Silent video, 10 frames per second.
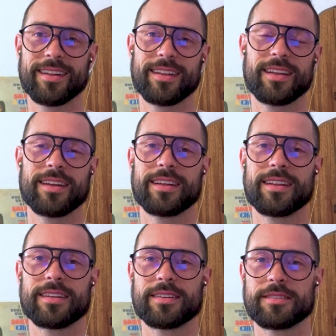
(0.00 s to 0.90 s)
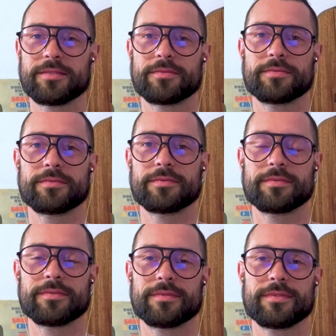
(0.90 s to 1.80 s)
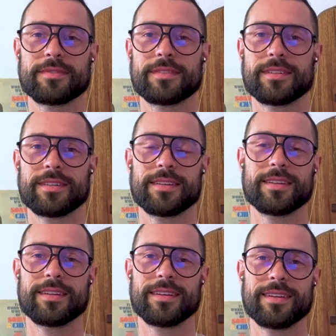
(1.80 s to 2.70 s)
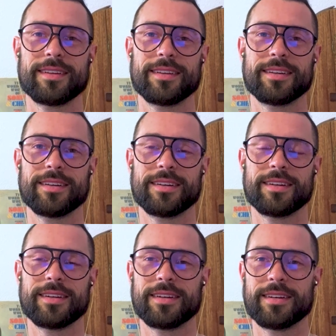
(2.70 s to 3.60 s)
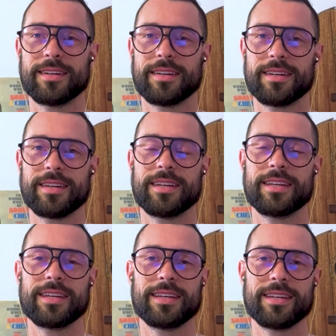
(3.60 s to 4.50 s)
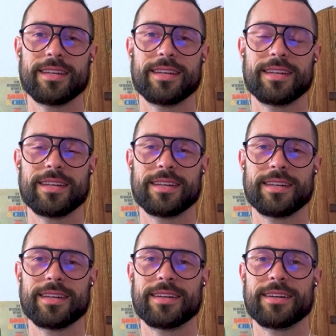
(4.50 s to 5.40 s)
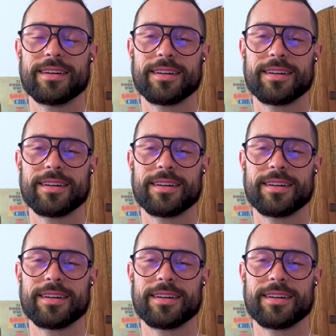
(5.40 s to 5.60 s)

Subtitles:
[no speech]